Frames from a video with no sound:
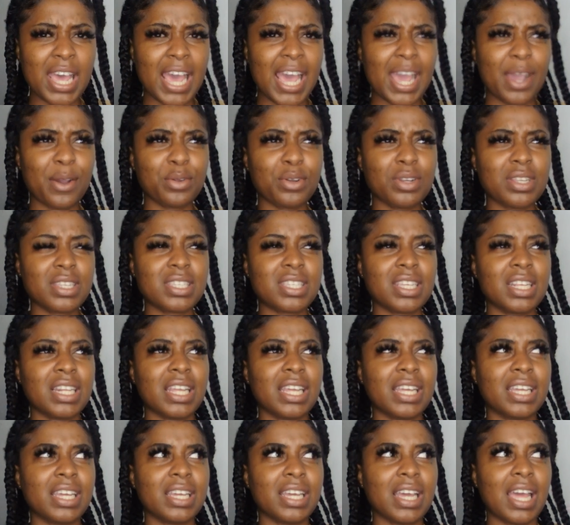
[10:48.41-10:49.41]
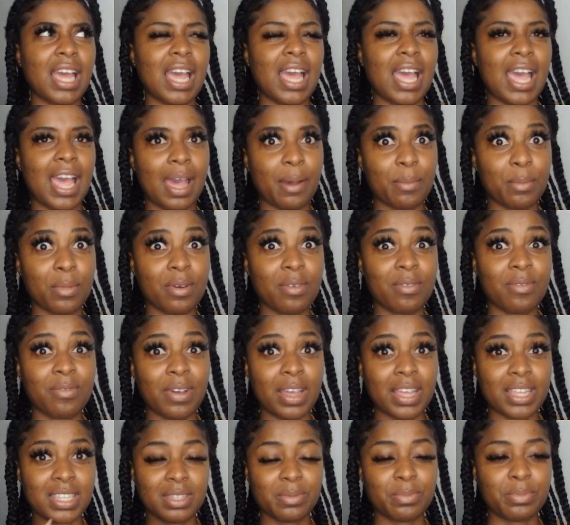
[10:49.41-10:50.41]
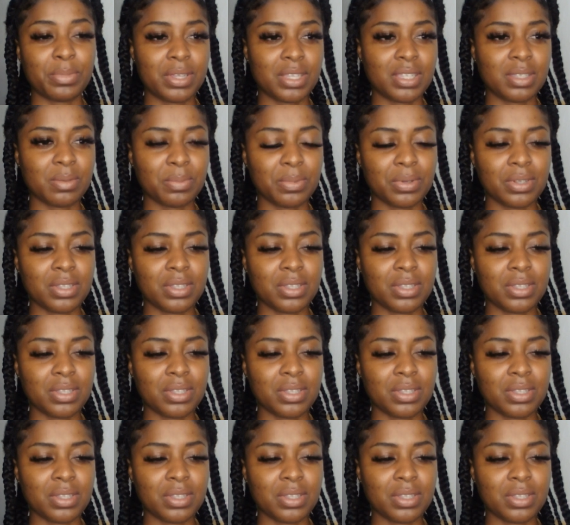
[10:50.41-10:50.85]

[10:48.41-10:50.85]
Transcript: I wouldn't say like I'm a fast-paced